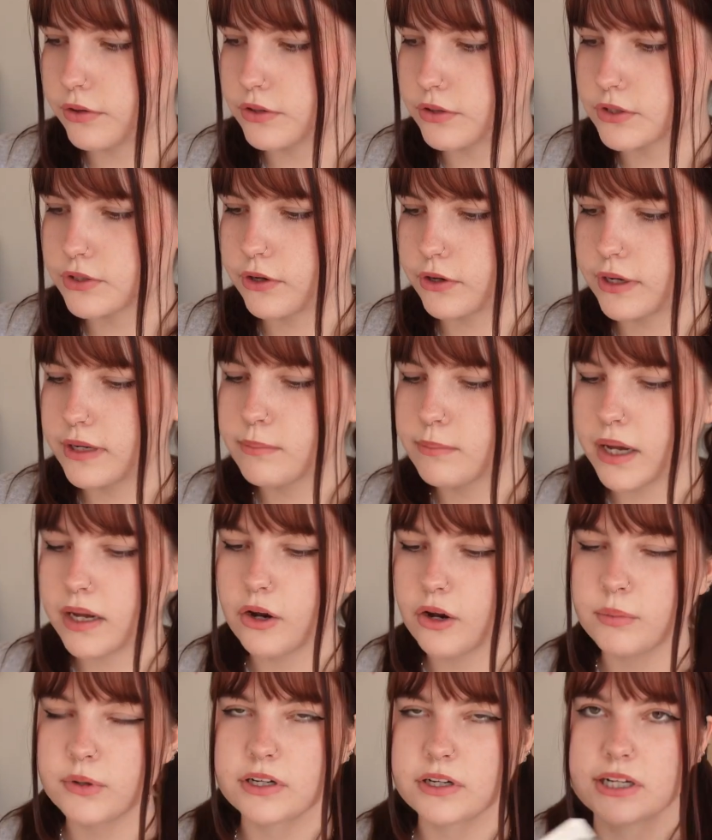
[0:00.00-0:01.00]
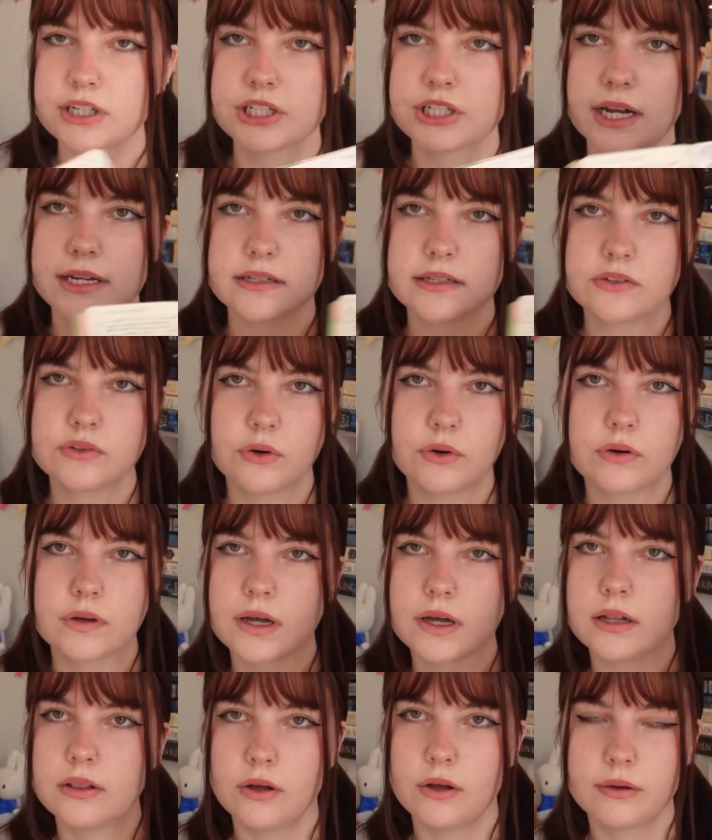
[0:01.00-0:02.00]
So in my hobonichi, I did talk
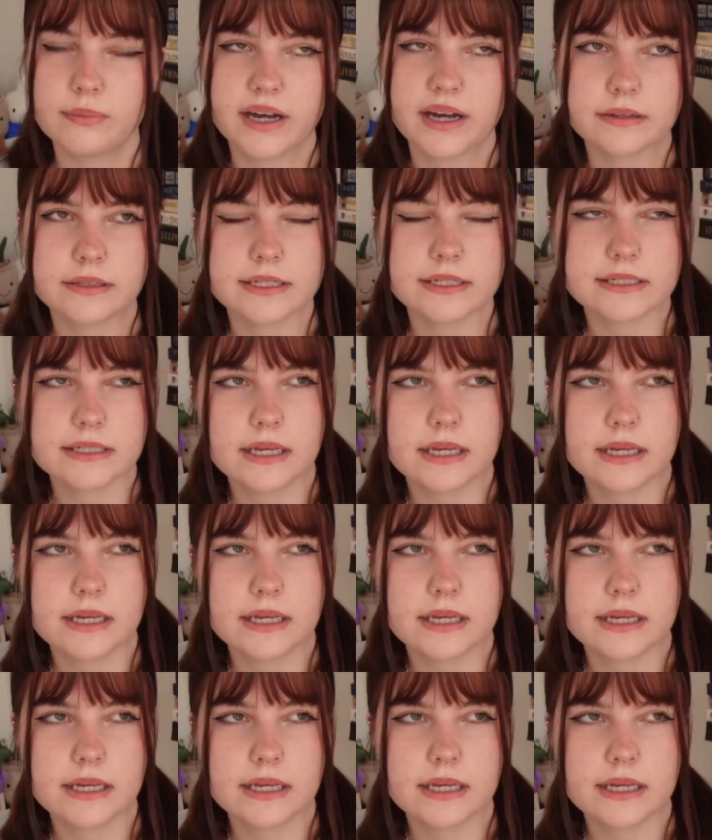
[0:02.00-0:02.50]
a lot about this